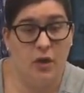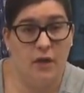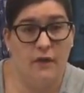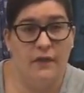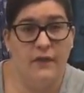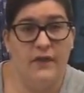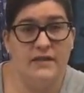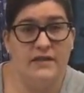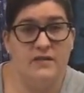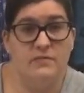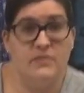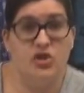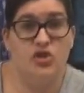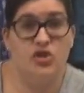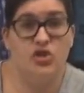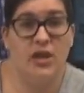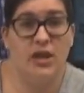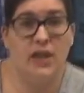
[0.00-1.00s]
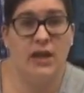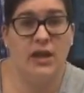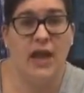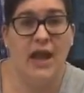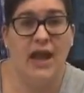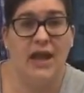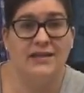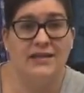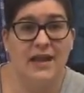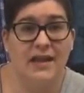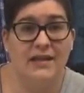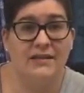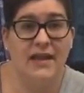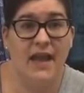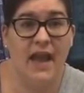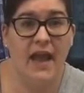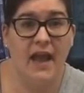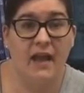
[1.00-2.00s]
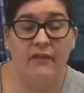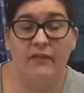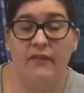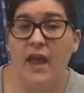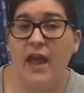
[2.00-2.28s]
this machine does have